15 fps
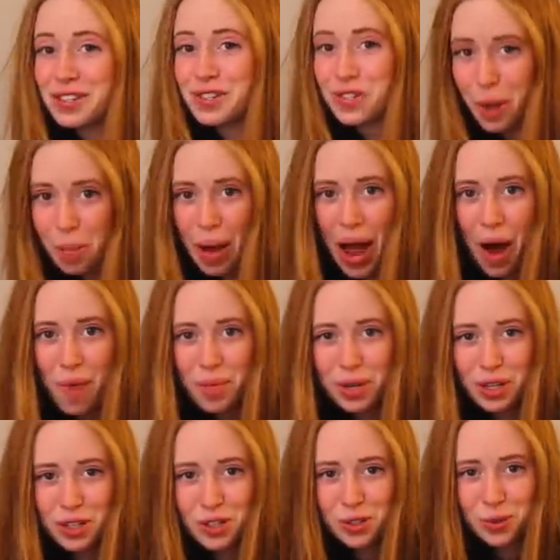Somehow I'm gonna
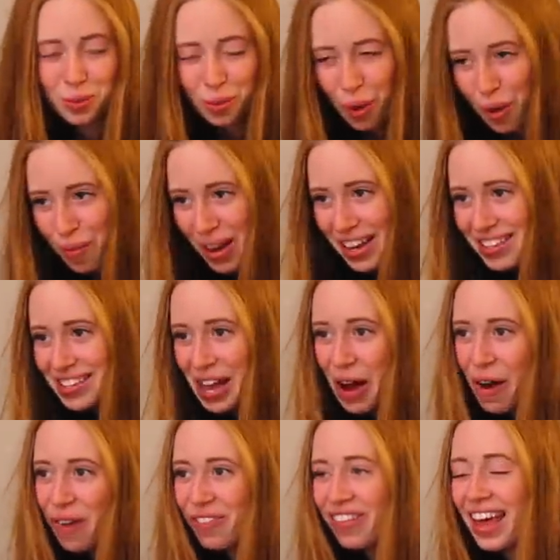control
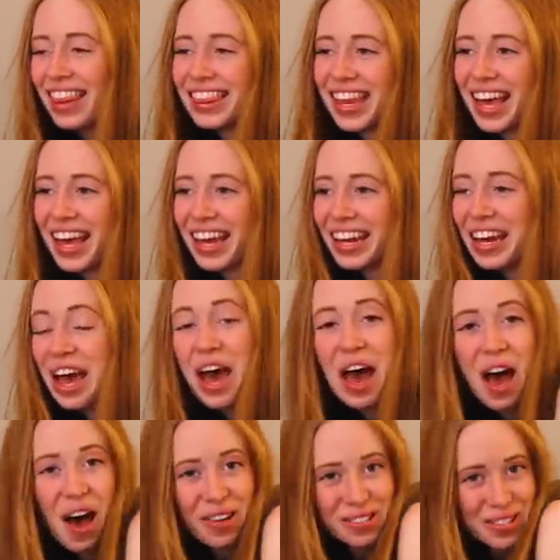myself. And then
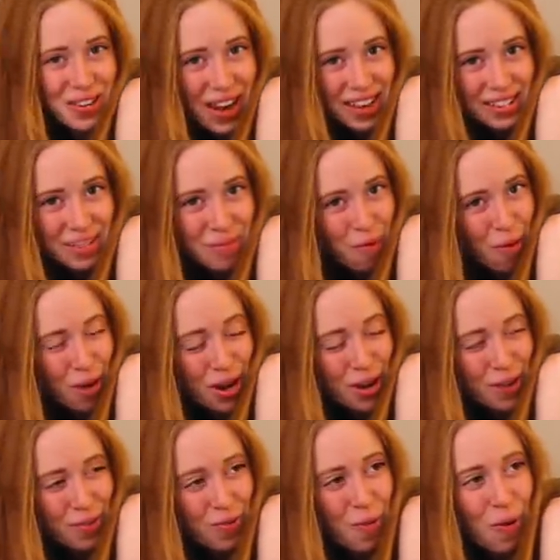I'll see you guys in the
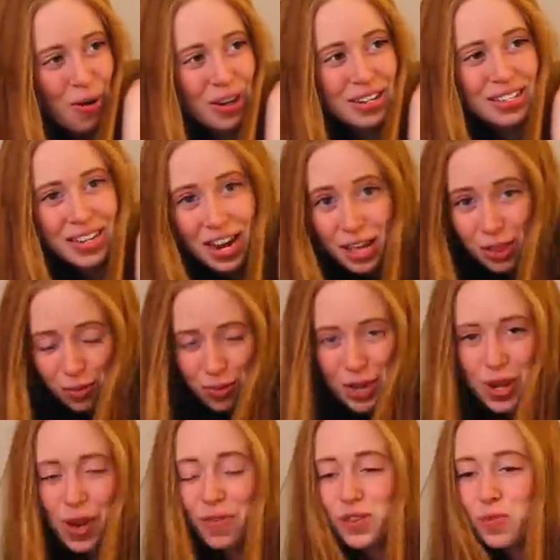morning for day
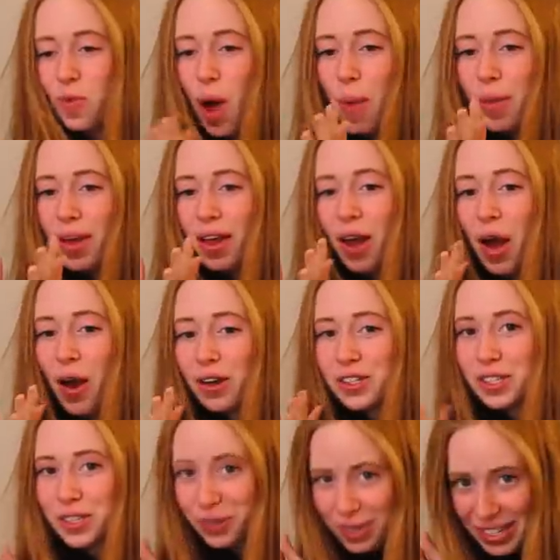3 of swapping our
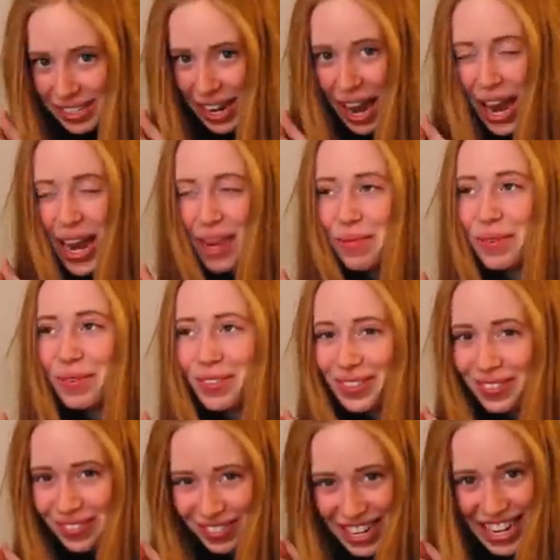screen time
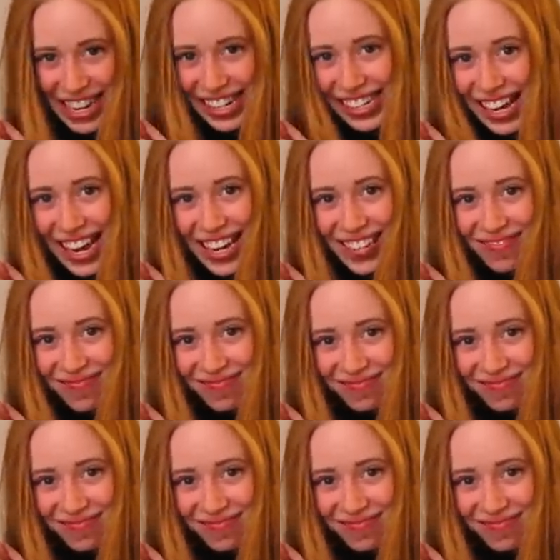with reading time.